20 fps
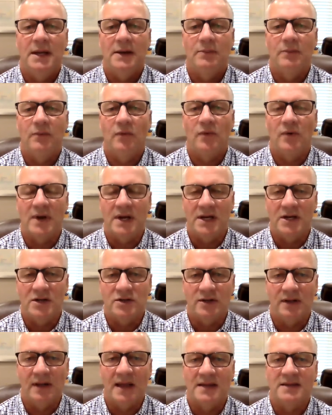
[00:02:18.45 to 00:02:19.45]
for
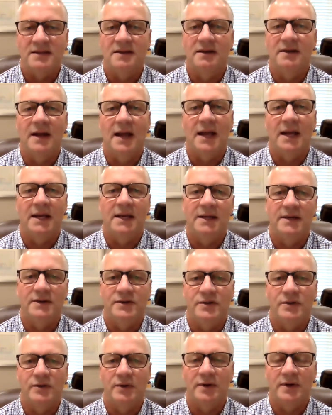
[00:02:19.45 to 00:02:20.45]
each lesson and each
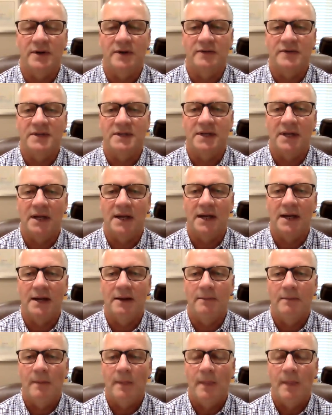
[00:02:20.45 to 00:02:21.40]
unit of study.